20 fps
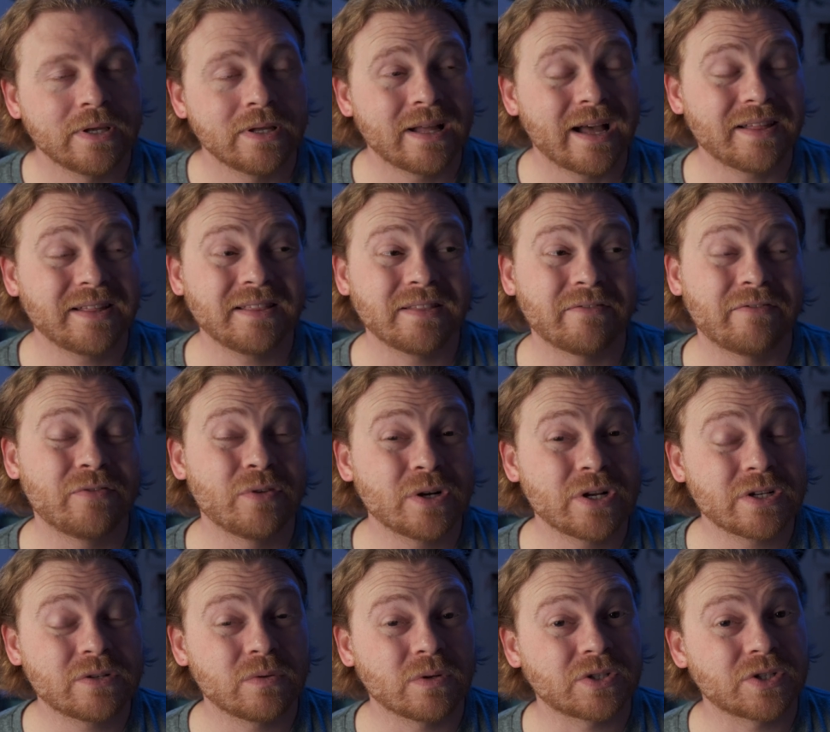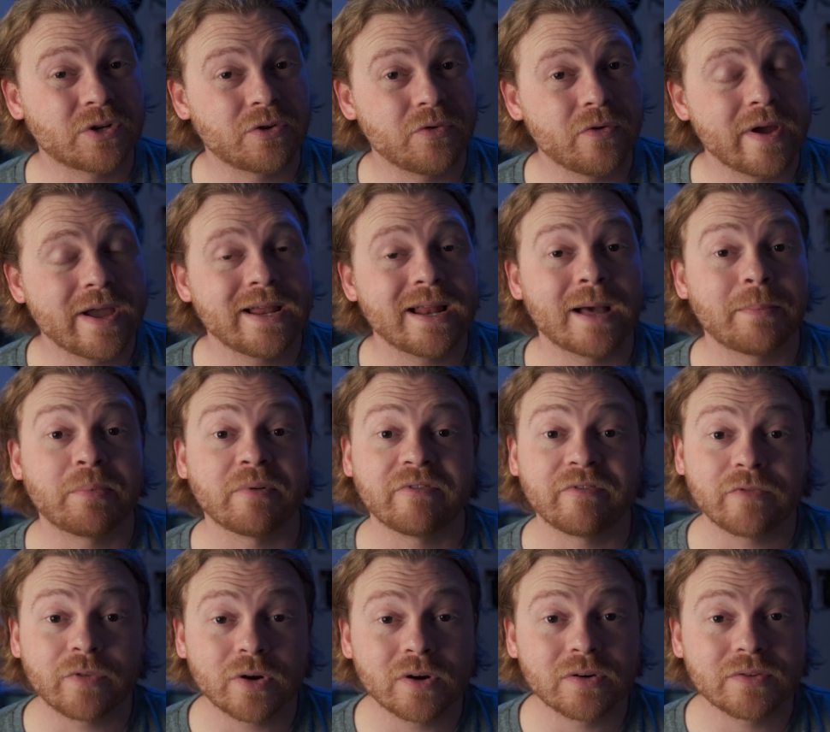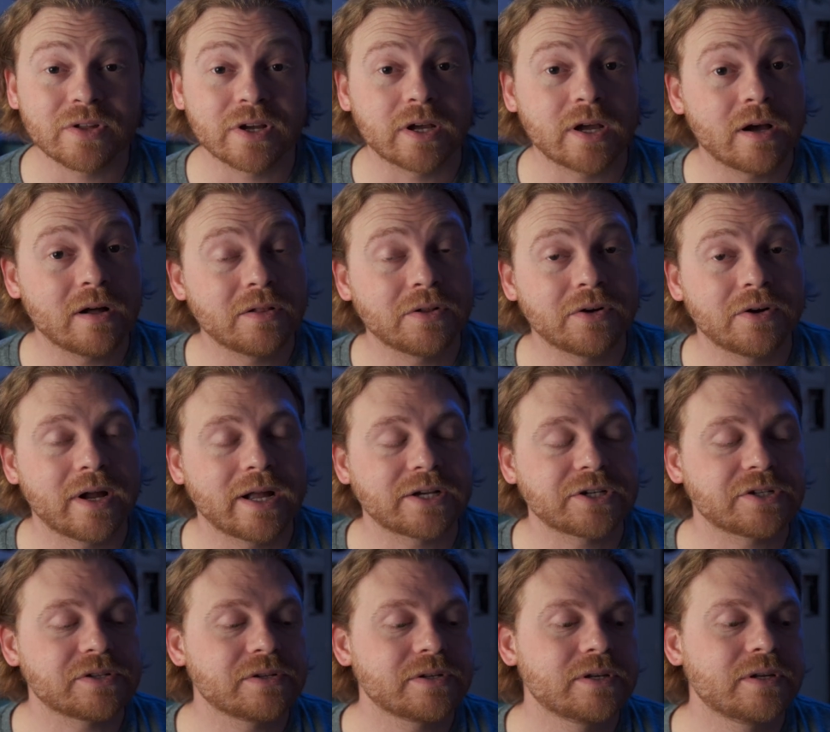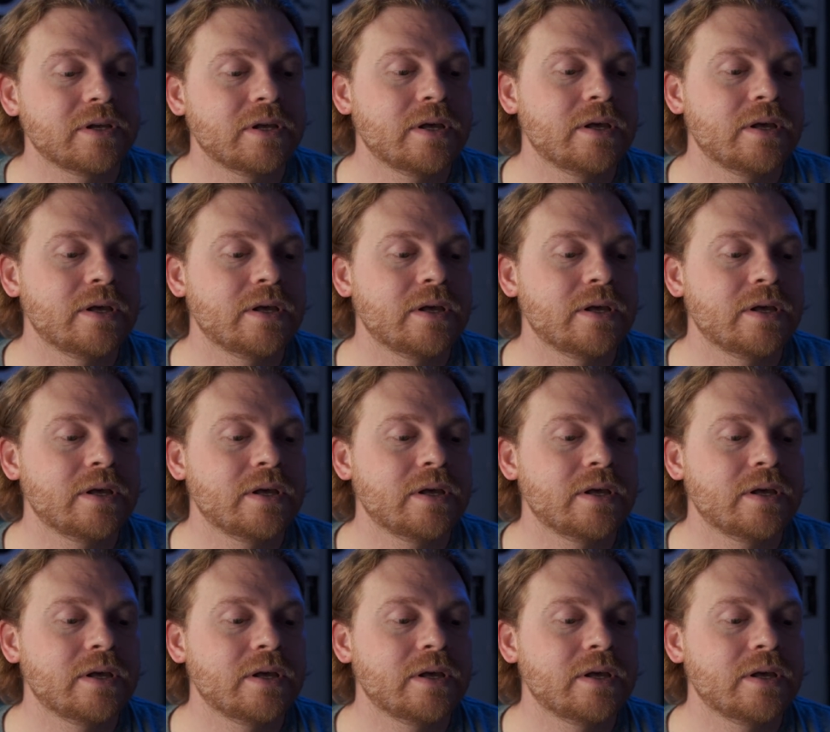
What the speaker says: I think the footage looks great. I prefer the color actually,